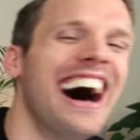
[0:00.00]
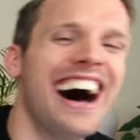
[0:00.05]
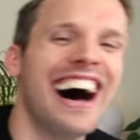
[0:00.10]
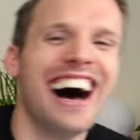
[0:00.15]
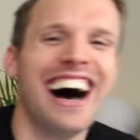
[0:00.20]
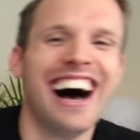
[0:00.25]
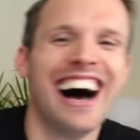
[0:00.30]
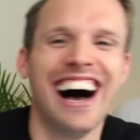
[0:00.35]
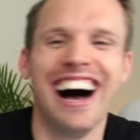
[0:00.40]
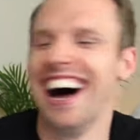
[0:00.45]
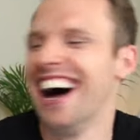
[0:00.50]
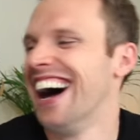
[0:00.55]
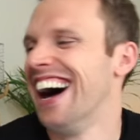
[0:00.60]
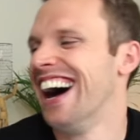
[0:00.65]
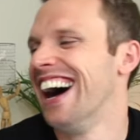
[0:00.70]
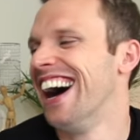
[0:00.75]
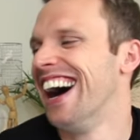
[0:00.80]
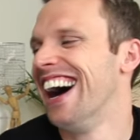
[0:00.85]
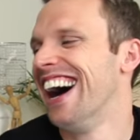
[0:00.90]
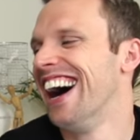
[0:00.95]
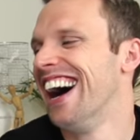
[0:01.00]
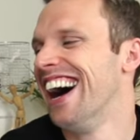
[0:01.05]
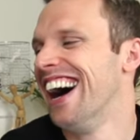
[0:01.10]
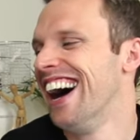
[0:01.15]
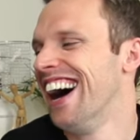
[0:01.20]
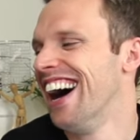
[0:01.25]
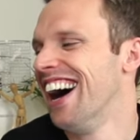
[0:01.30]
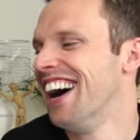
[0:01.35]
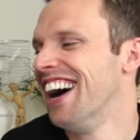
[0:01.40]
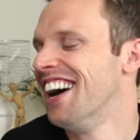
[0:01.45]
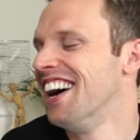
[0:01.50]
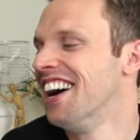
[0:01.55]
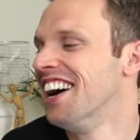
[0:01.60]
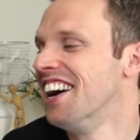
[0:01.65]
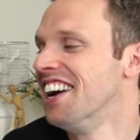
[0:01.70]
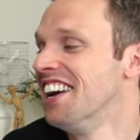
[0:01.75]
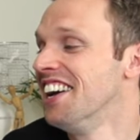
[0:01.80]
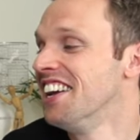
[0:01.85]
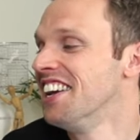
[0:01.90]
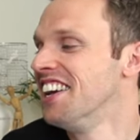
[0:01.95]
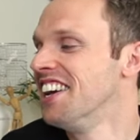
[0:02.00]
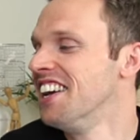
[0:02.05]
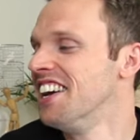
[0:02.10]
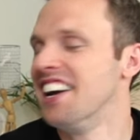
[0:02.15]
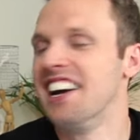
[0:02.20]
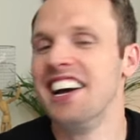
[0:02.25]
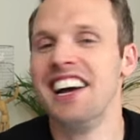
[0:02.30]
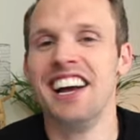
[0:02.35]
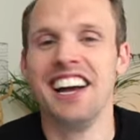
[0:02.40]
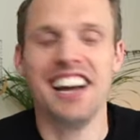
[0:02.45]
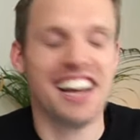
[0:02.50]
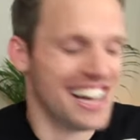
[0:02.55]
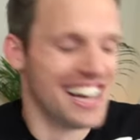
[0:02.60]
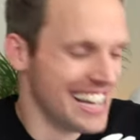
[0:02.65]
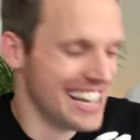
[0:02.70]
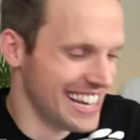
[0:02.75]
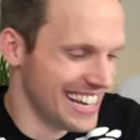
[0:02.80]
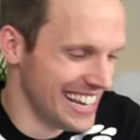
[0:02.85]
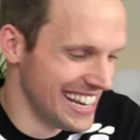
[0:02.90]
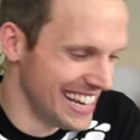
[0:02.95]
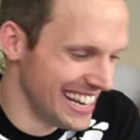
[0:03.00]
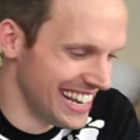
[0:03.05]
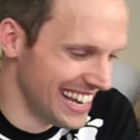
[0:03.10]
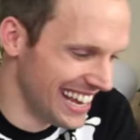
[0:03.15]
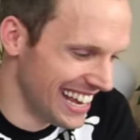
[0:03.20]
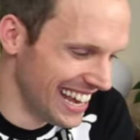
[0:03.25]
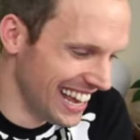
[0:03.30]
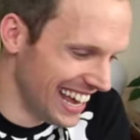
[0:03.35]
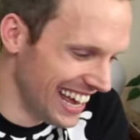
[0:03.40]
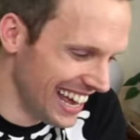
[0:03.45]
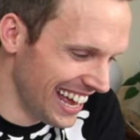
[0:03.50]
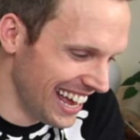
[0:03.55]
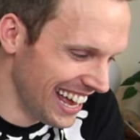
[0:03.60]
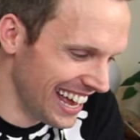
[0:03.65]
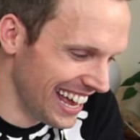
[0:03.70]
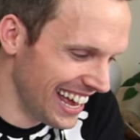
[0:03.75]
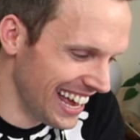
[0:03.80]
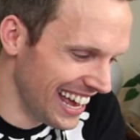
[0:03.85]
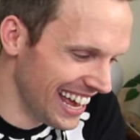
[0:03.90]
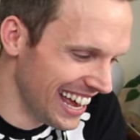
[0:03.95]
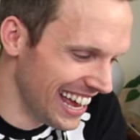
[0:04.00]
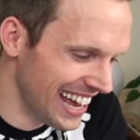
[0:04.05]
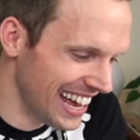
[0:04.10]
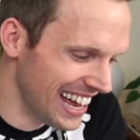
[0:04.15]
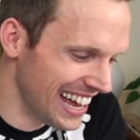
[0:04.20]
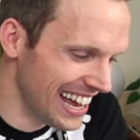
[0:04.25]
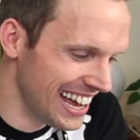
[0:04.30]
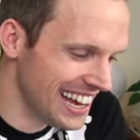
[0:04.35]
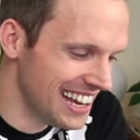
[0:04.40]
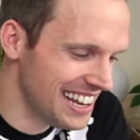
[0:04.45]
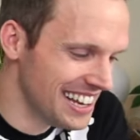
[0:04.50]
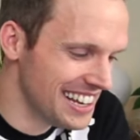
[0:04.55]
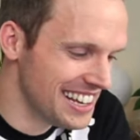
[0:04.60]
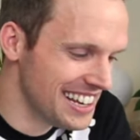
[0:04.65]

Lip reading: No words are spoken by the person on screen.